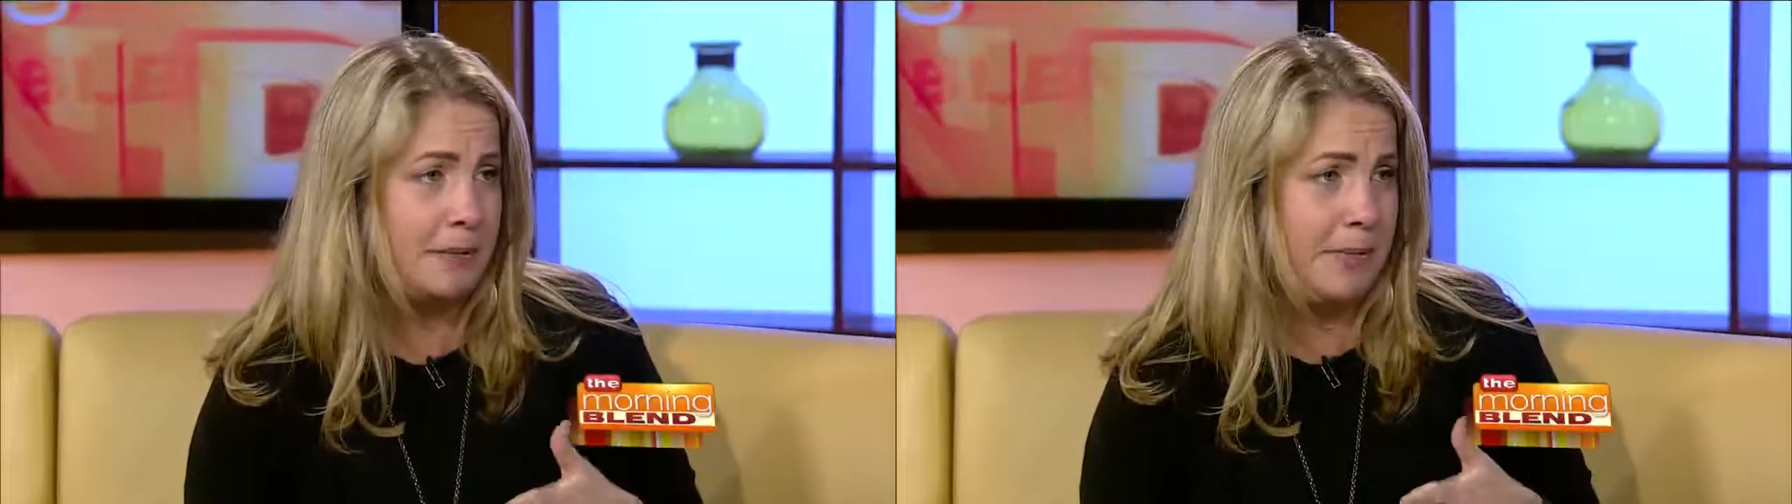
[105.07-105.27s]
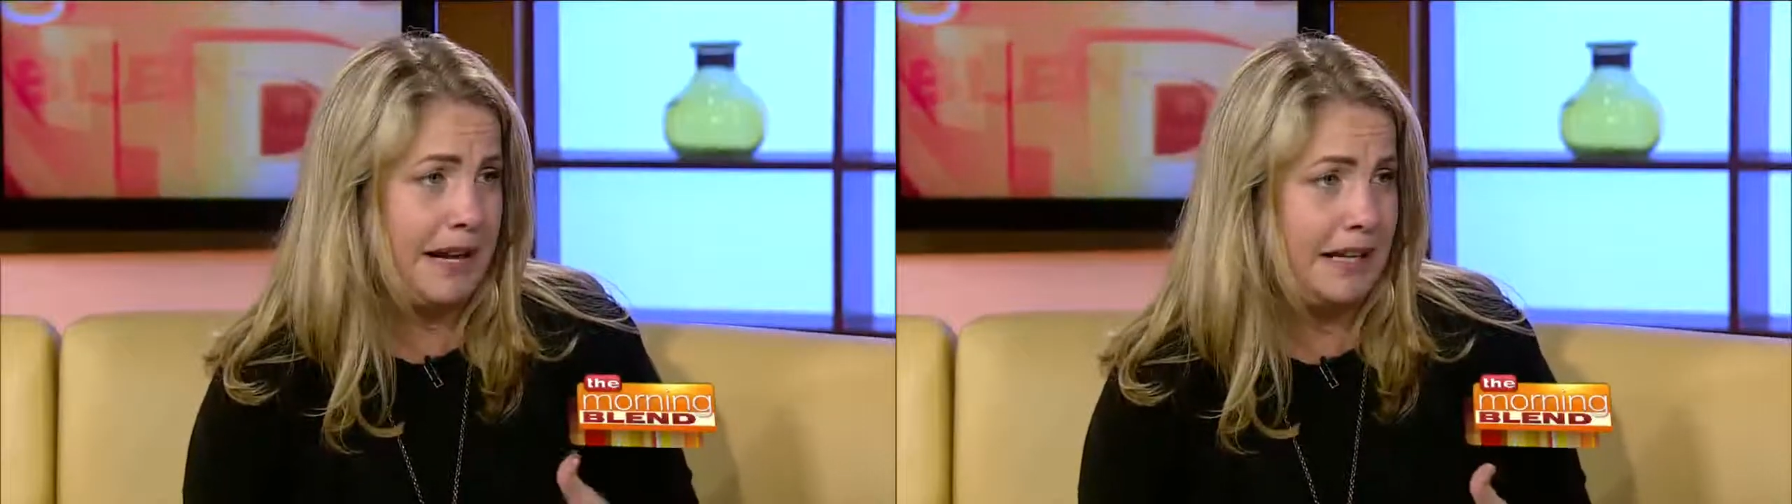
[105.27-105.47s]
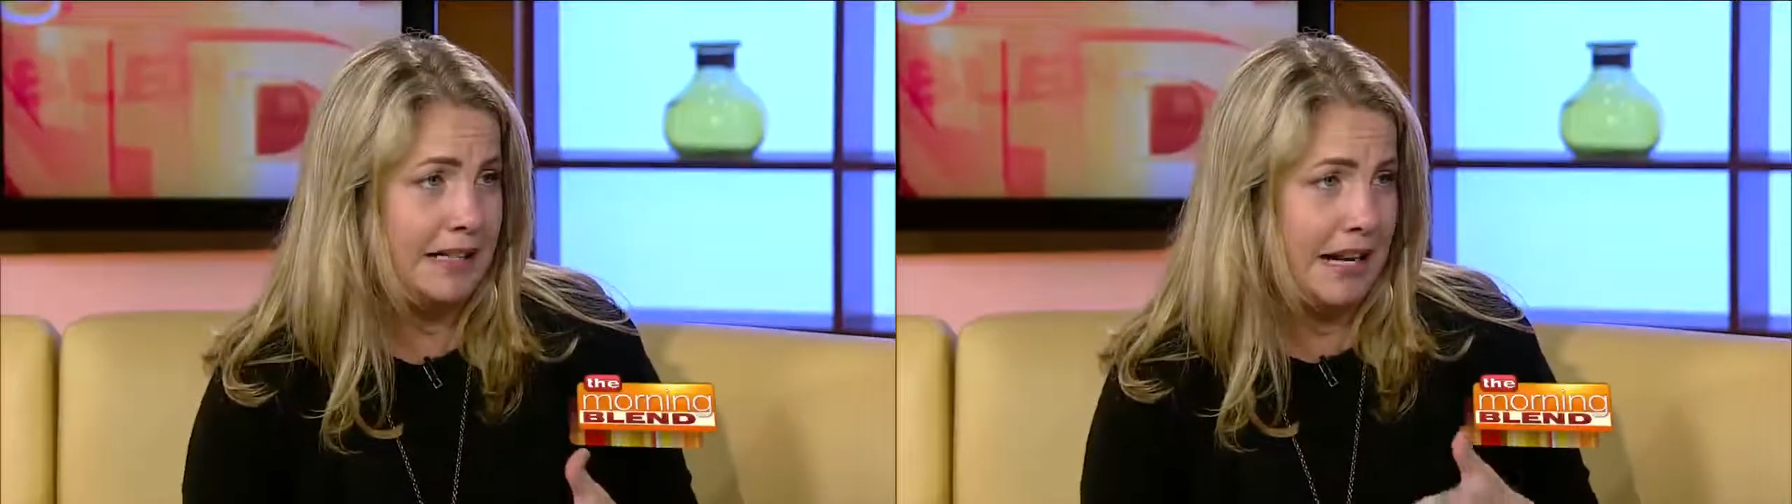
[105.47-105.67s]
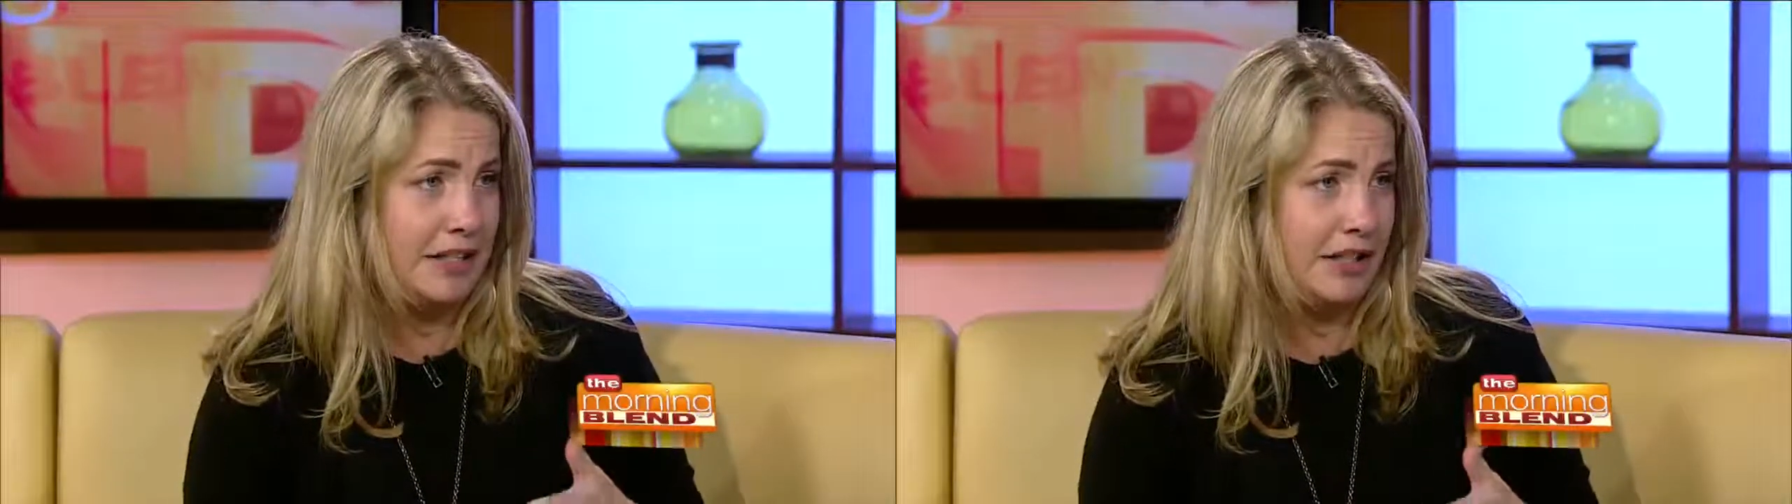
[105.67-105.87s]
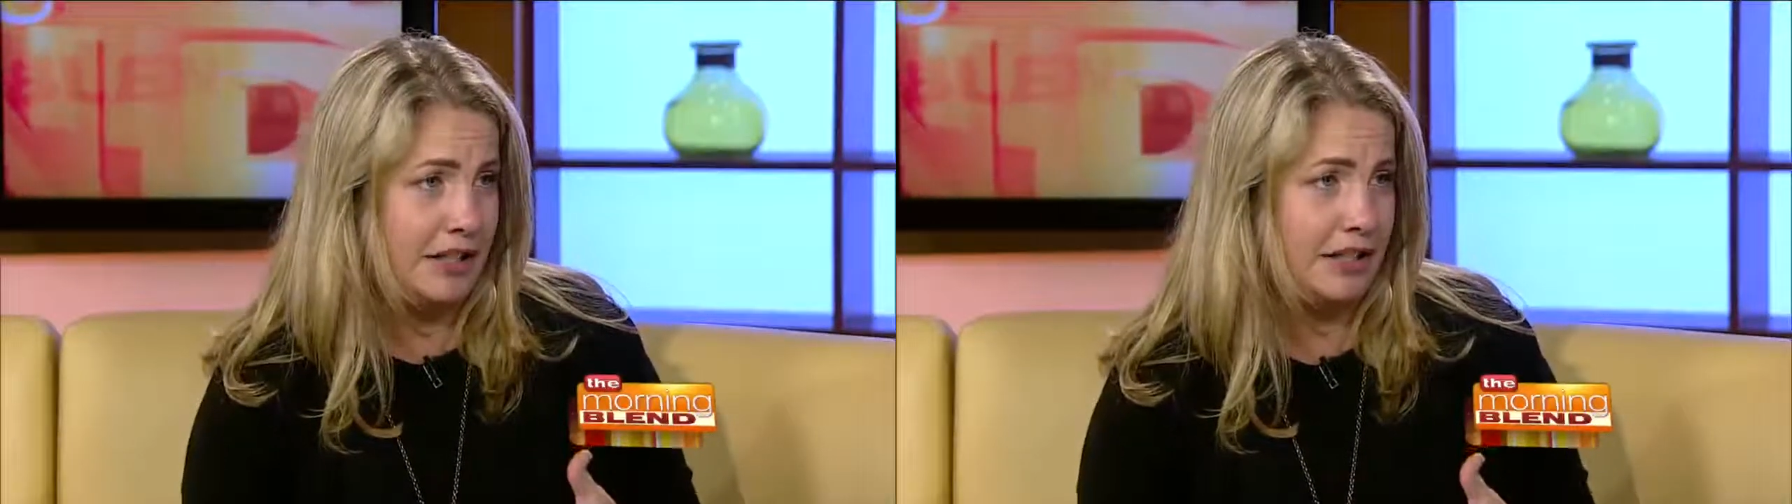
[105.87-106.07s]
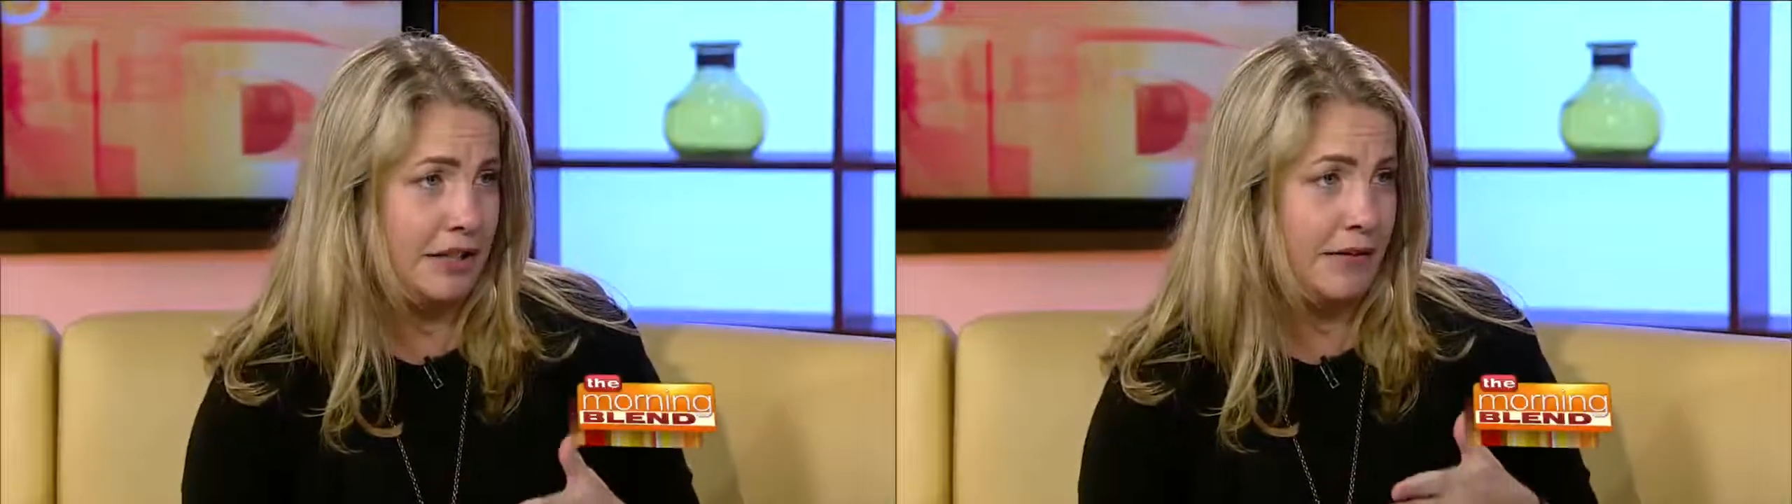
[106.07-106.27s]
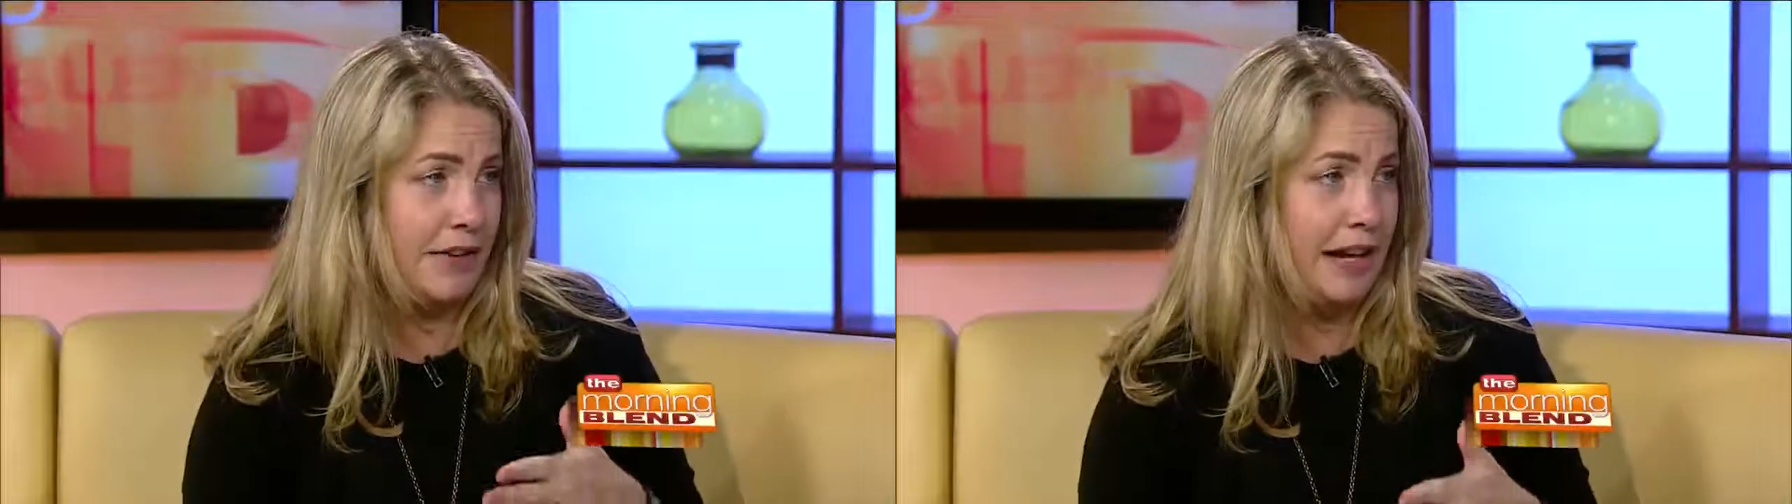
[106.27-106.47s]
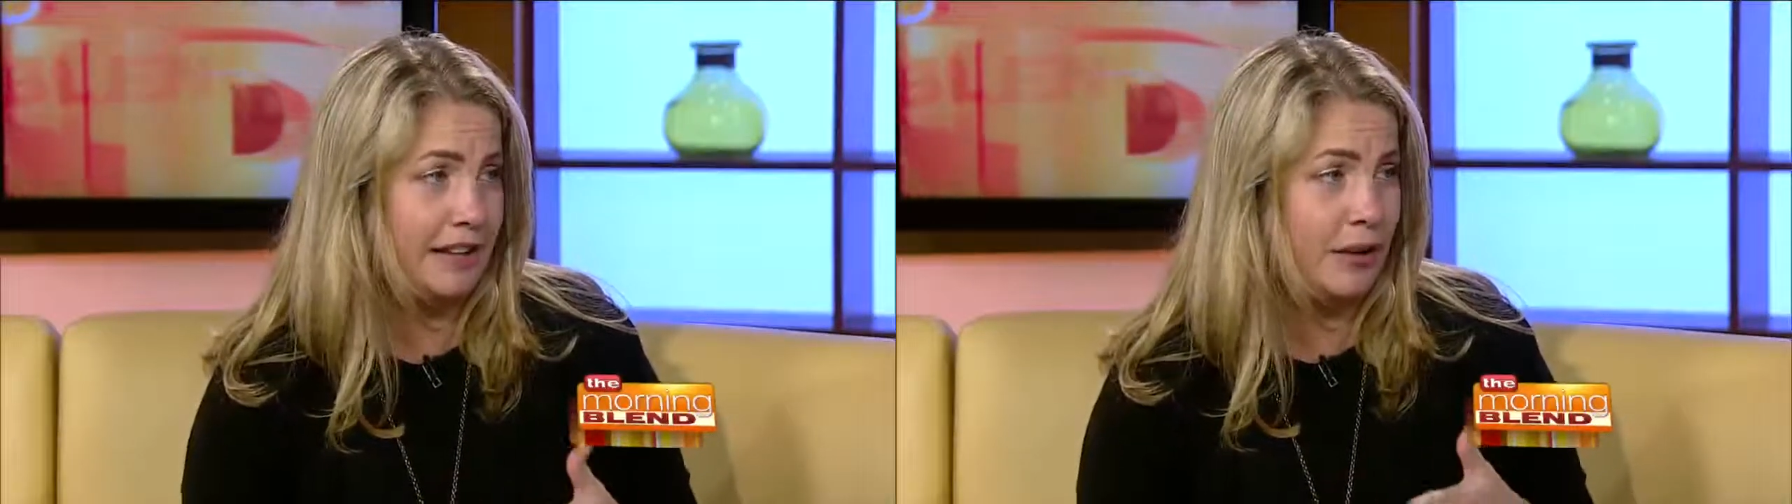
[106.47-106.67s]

been paying attention to the fact